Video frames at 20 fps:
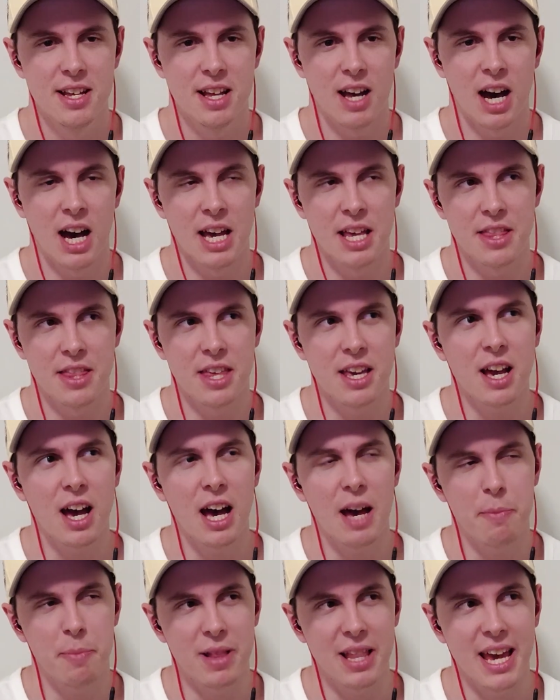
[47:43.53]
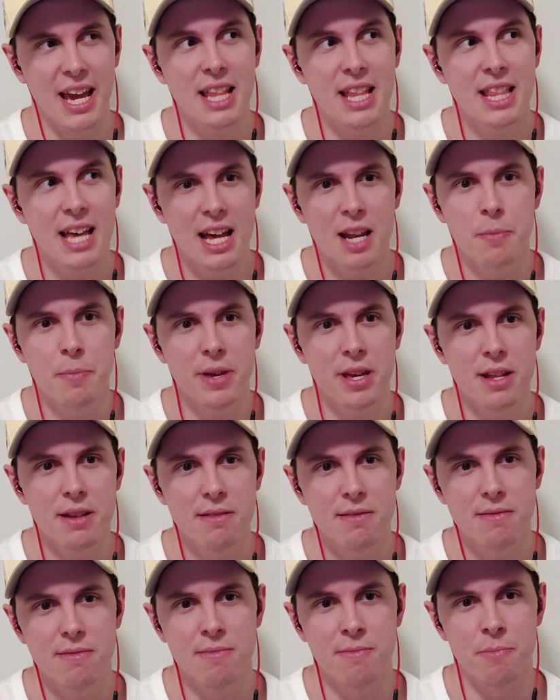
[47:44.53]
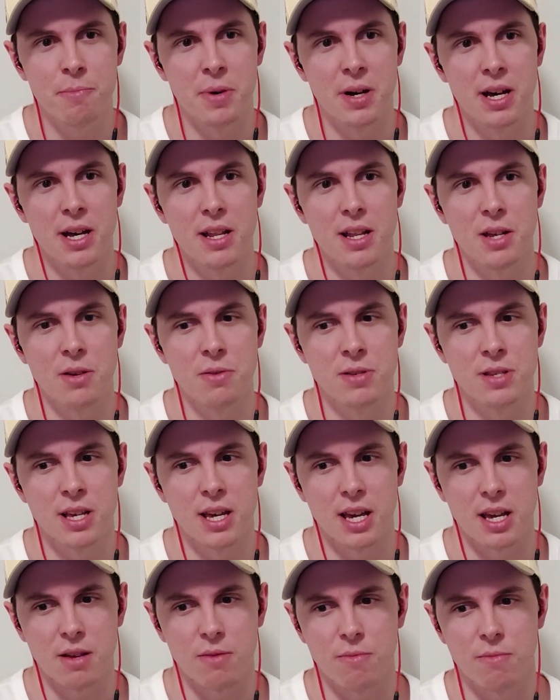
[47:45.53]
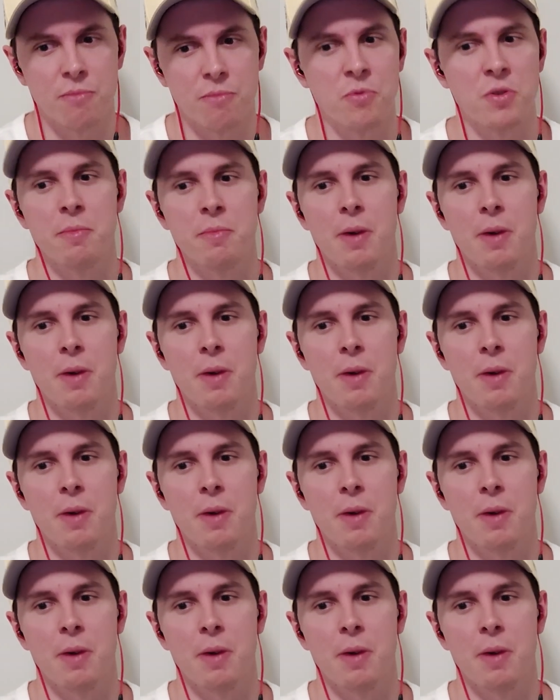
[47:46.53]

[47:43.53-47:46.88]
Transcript: I think I played that a bit, but it was like with my